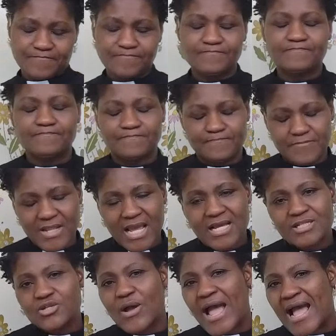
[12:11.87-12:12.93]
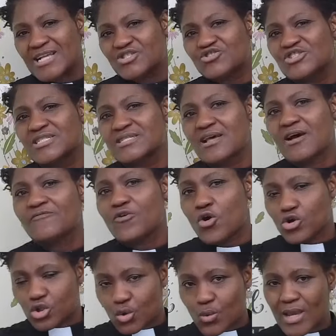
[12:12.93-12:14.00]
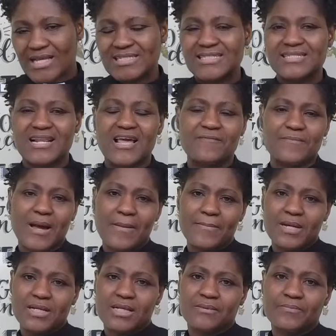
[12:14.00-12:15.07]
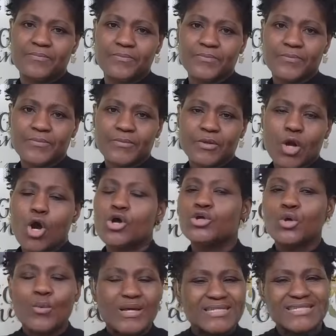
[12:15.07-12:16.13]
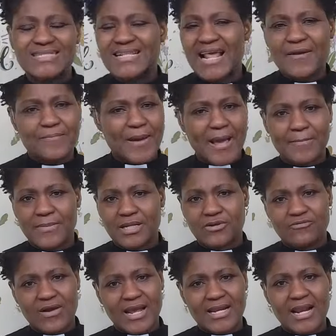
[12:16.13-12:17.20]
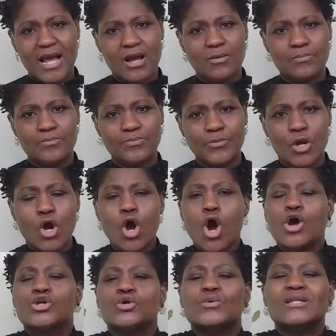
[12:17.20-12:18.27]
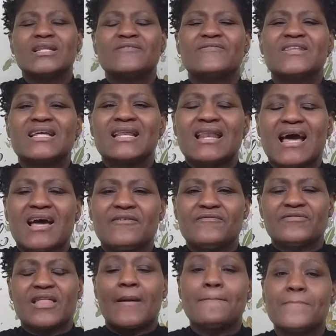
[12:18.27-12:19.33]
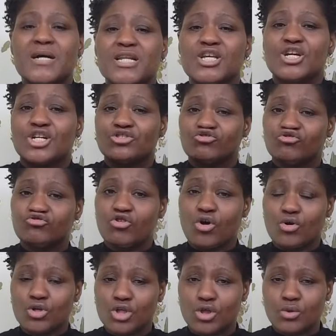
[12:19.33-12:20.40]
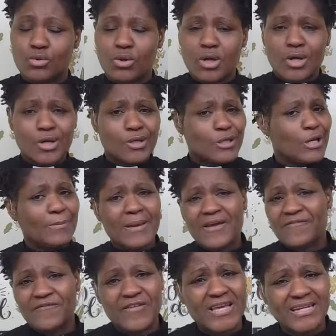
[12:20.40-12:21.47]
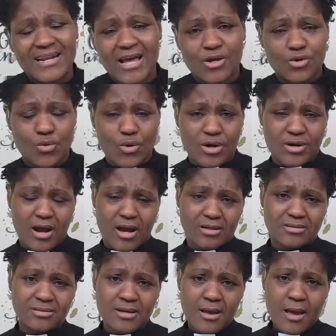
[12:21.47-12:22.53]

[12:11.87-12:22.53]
So ask yourself, are you enslaved by money? Are you enslaved by money right now? Are you living a life that money controlled you? You may feel that you are not.